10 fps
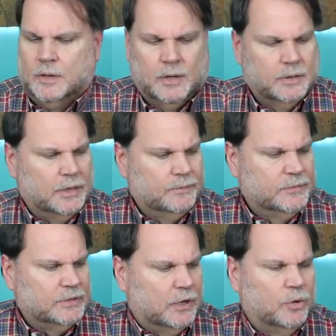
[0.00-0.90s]
All right, yeah,
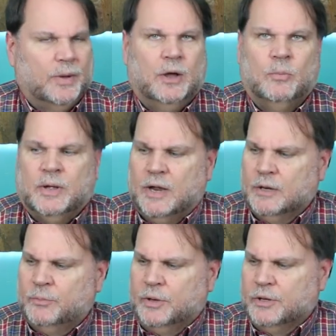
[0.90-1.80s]
so I hope I got
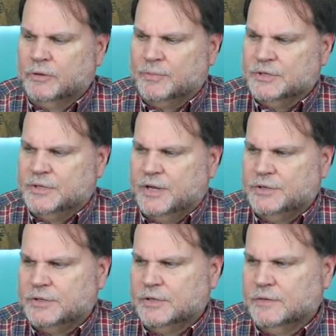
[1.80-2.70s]
a pretty good
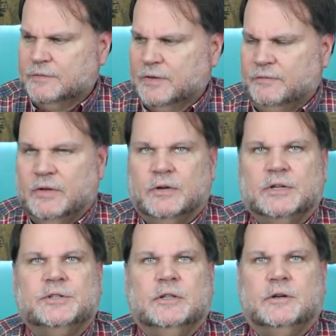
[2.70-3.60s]
representation of different
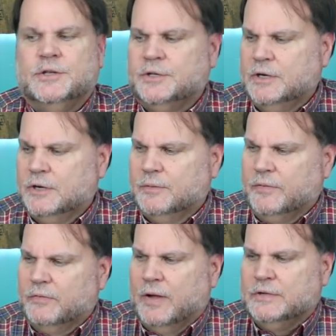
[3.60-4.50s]
distilleries here.
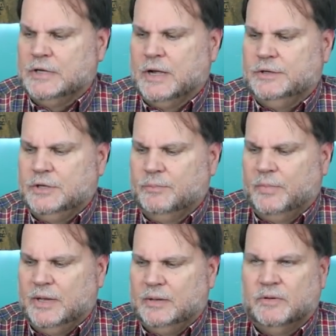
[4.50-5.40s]
We've obviously got Jim
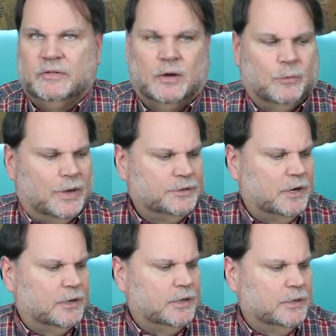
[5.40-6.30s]
Beam, we've got Wild
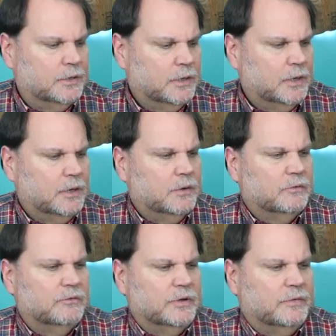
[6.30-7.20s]
Turkey,
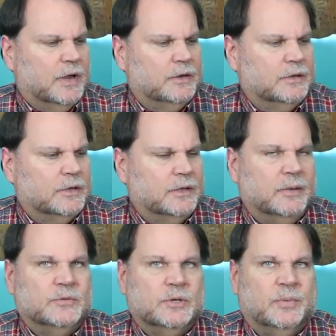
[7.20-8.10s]
we've got
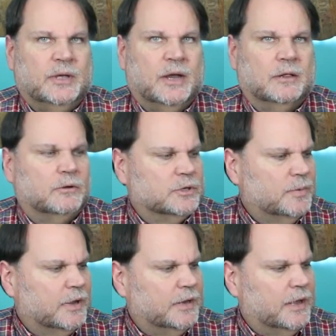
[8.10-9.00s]
MGP out of
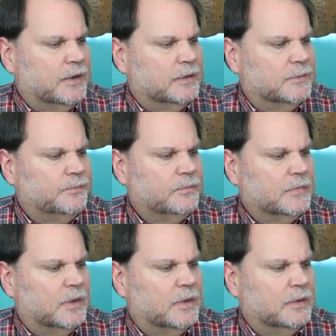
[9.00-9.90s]
Lawrenceburg, Indiana,
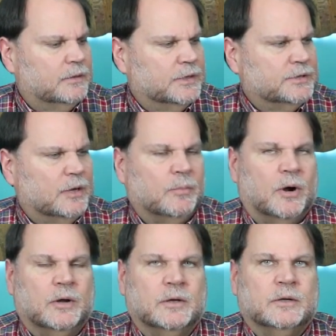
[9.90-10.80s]
this
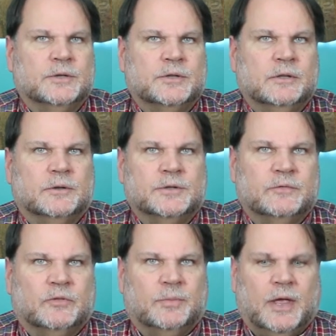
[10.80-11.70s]
Alberta distillers
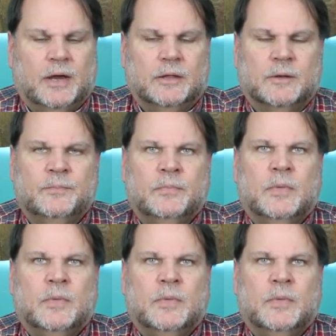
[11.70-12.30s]
and from Canada.